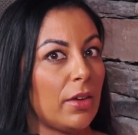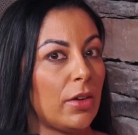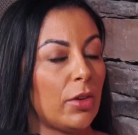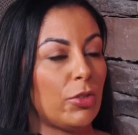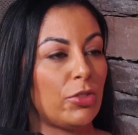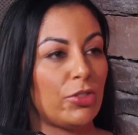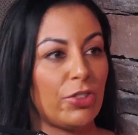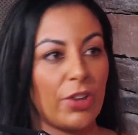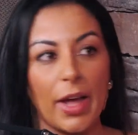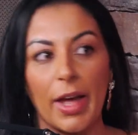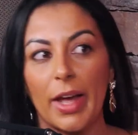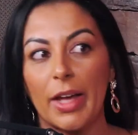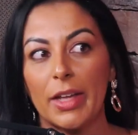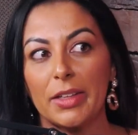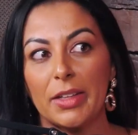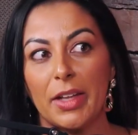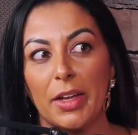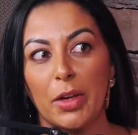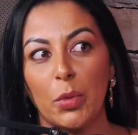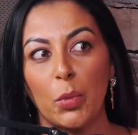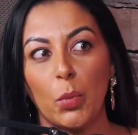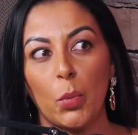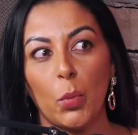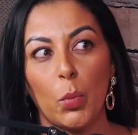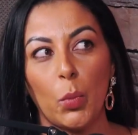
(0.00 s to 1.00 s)
oh shit,
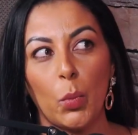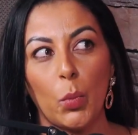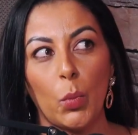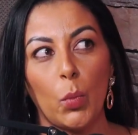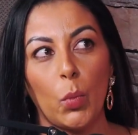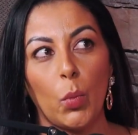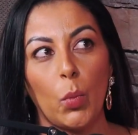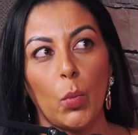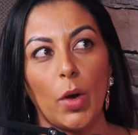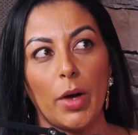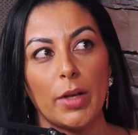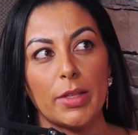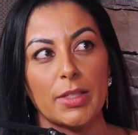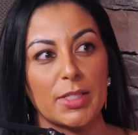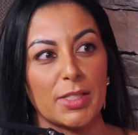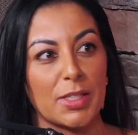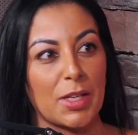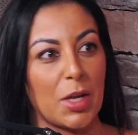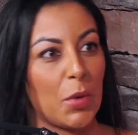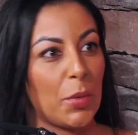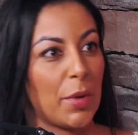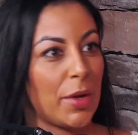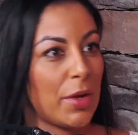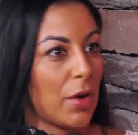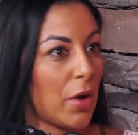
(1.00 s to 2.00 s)
like what's
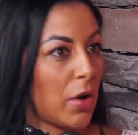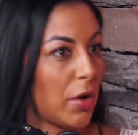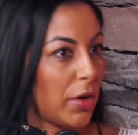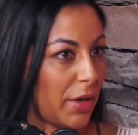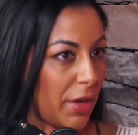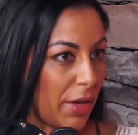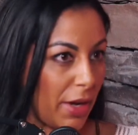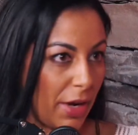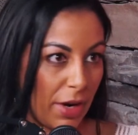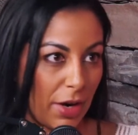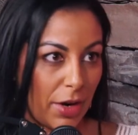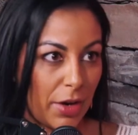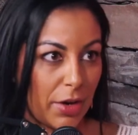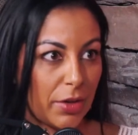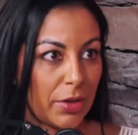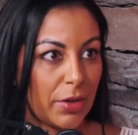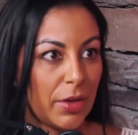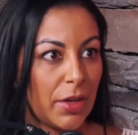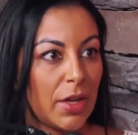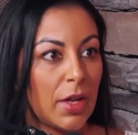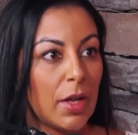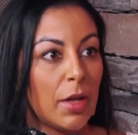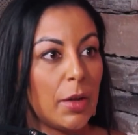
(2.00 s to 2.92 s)
going on here?